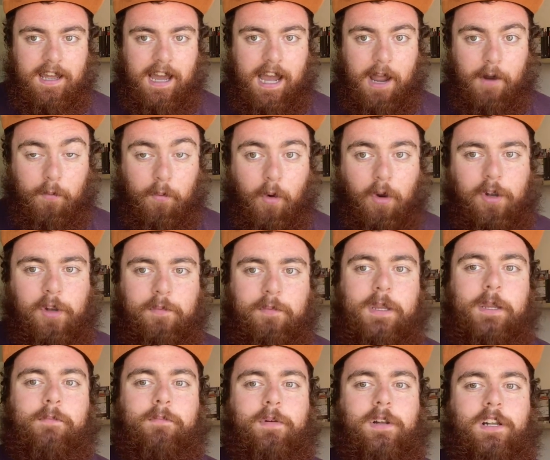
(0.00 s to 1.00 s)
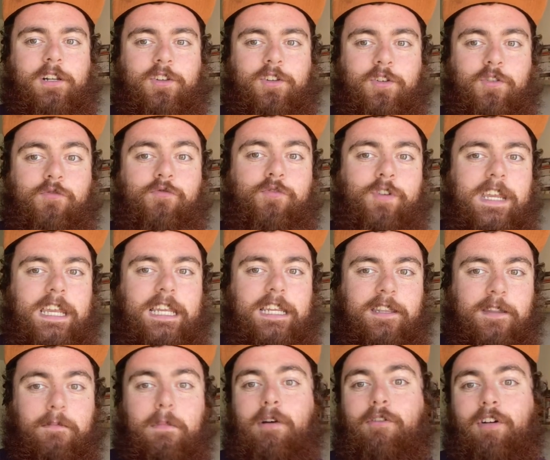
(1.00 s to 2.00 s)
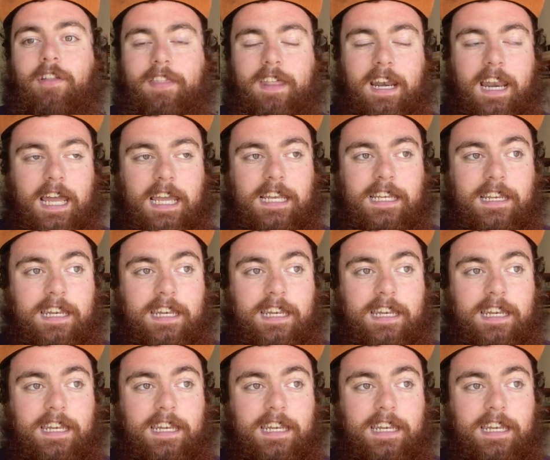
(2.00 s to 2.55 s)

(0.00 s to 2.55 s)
I want people to read The Mirror of the Light.